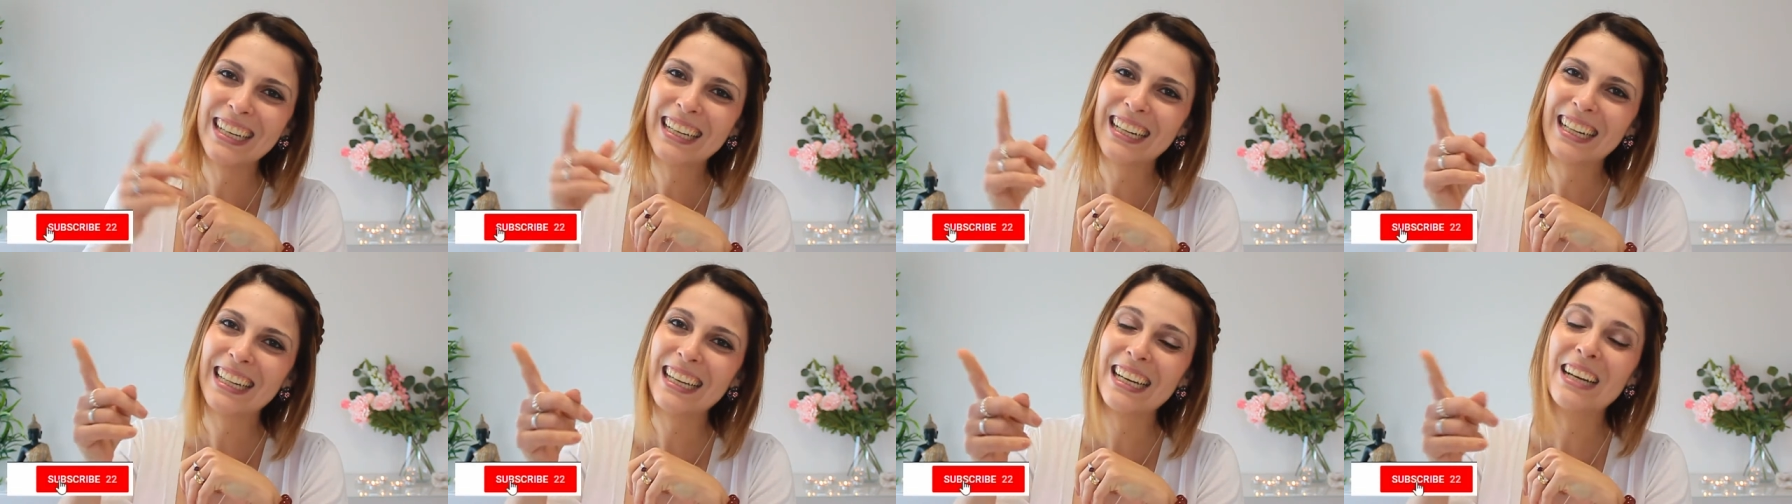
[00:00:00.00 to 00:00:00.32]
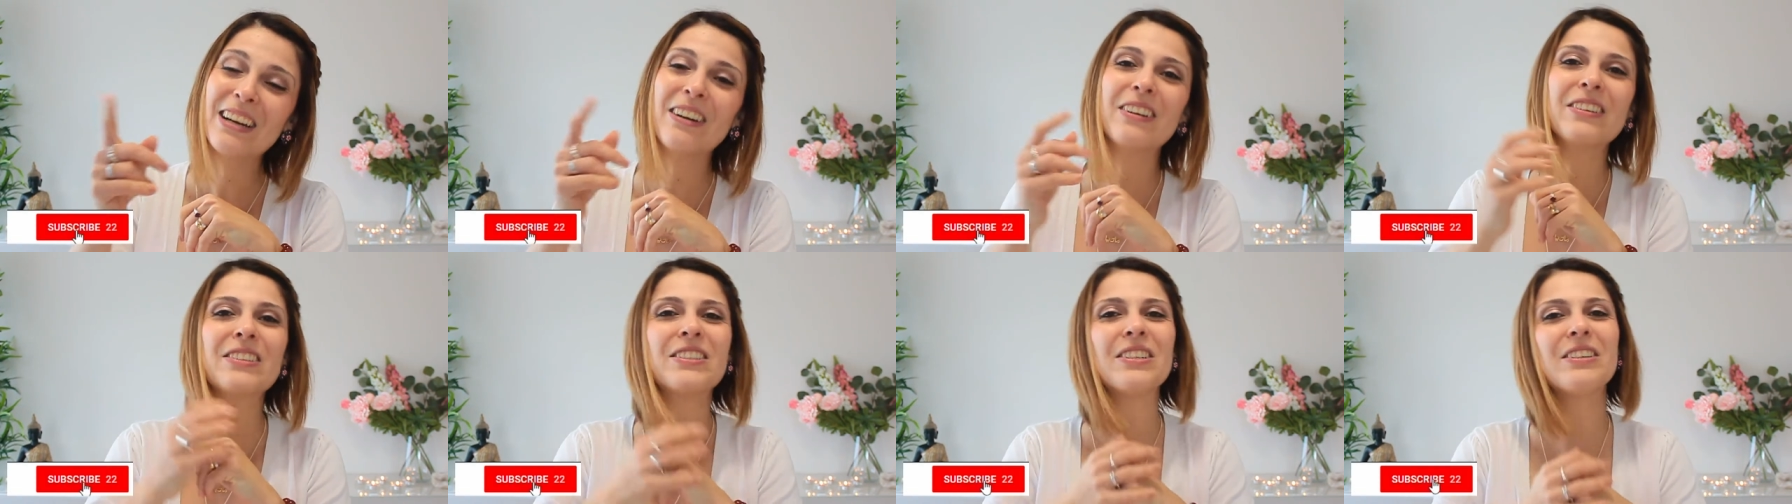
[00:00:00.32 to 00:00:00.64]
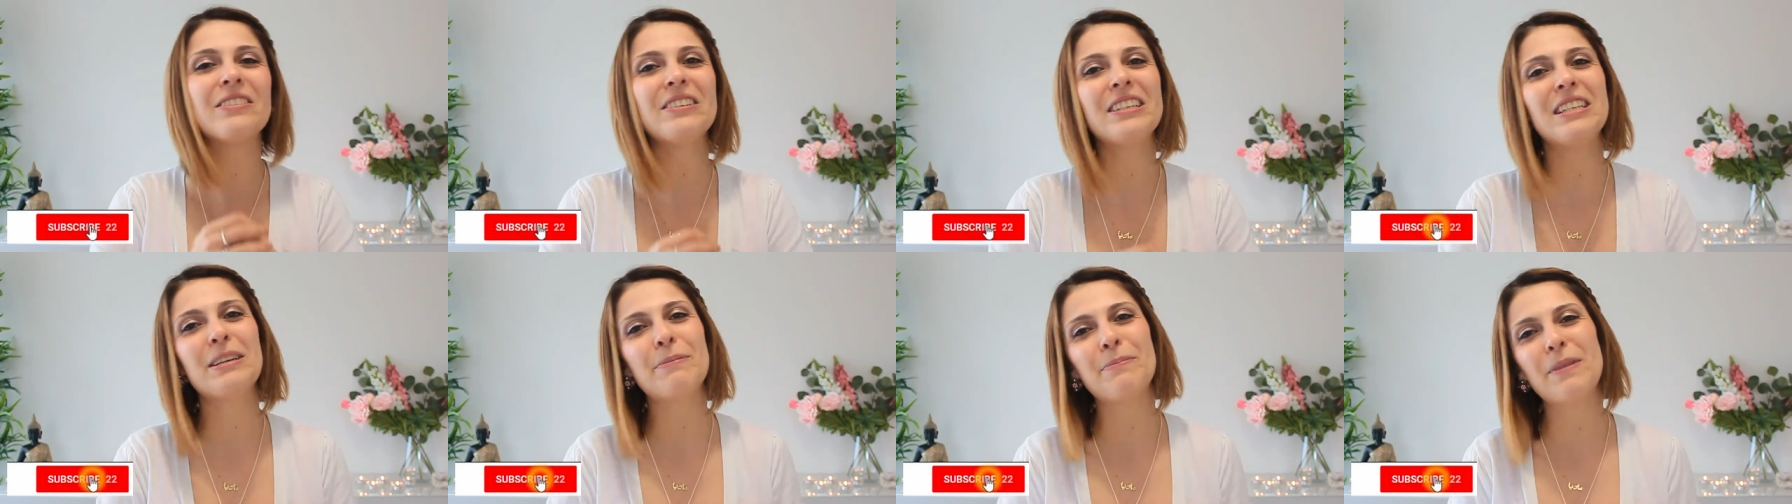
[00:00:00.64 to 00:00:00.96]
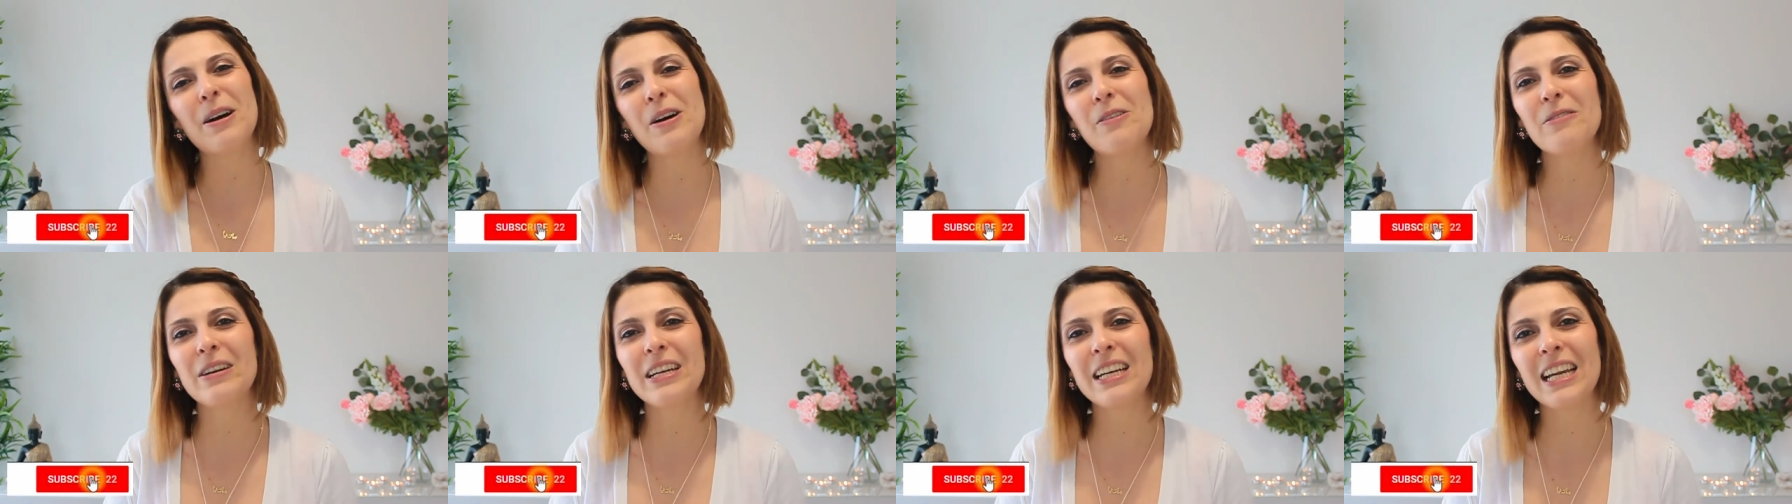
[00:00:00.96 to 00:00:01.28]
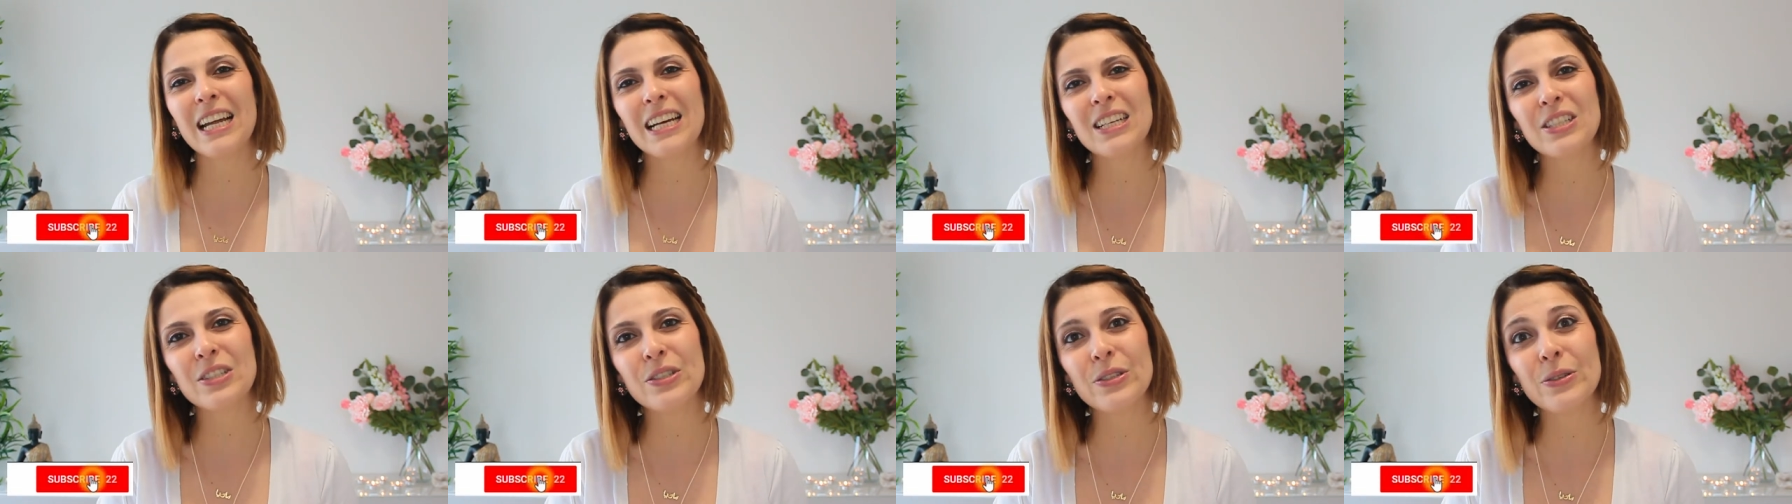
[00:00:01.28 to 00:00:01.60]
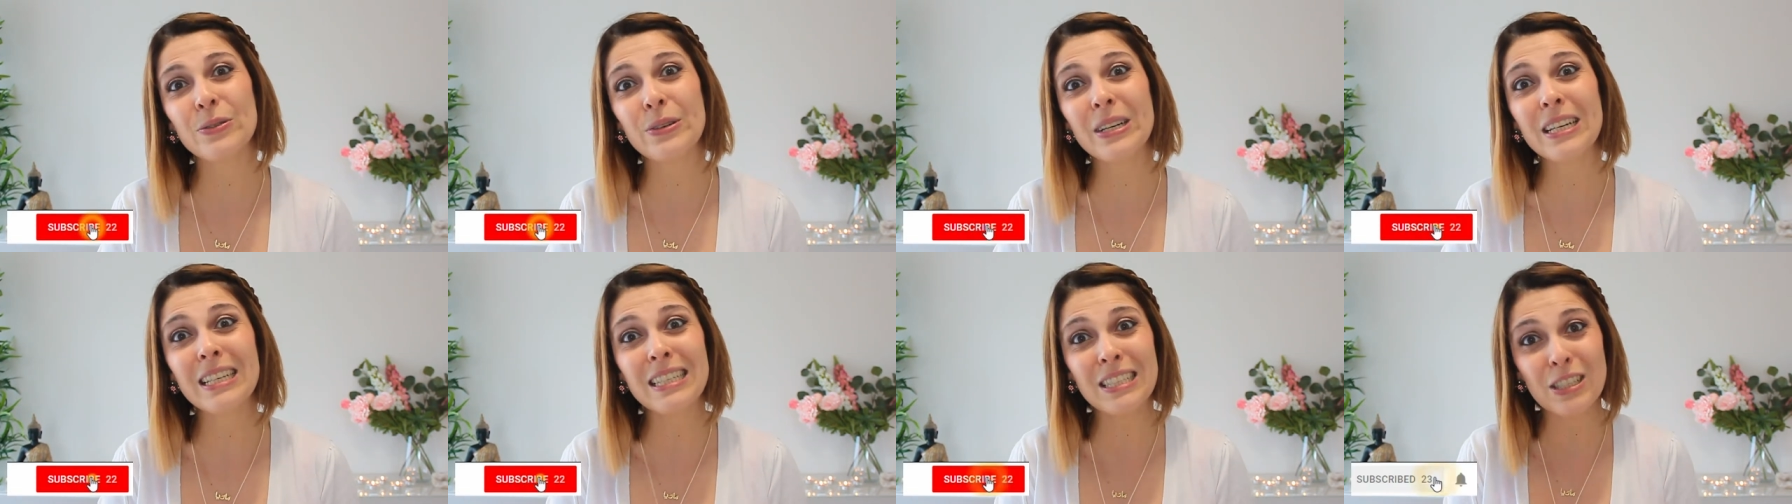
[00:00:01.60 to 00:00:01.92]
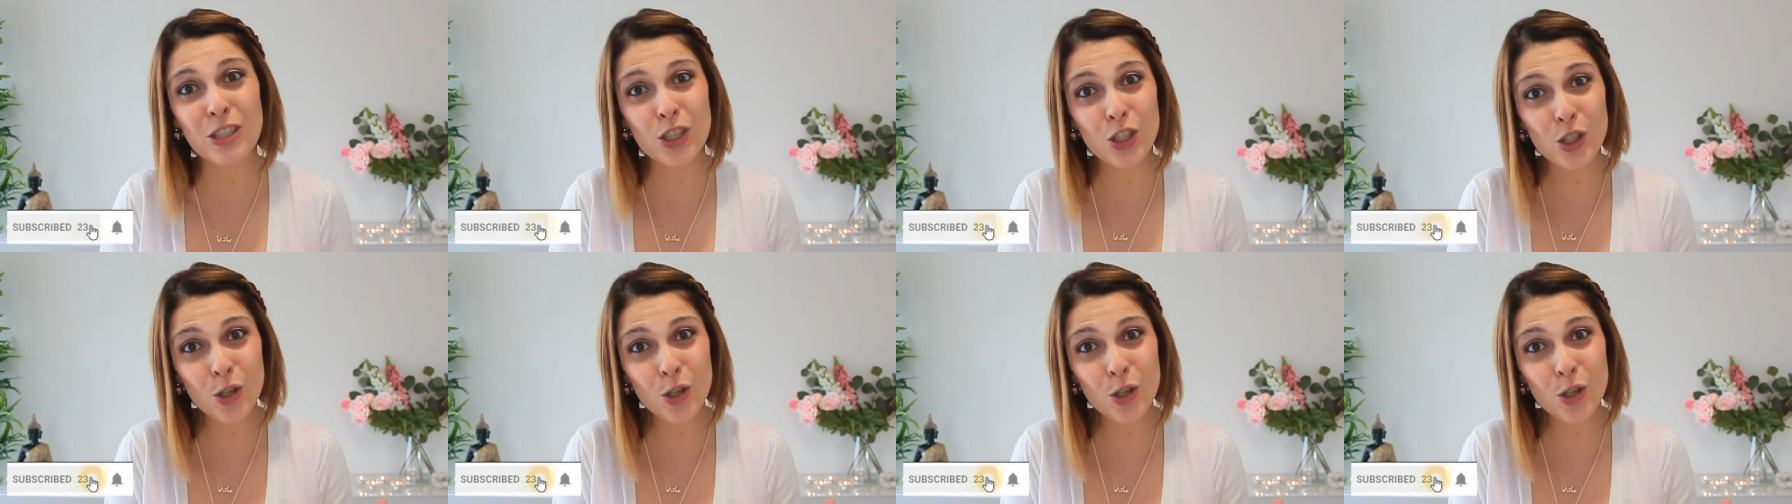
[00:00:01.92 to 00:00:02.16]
Click also in the bell right next to it.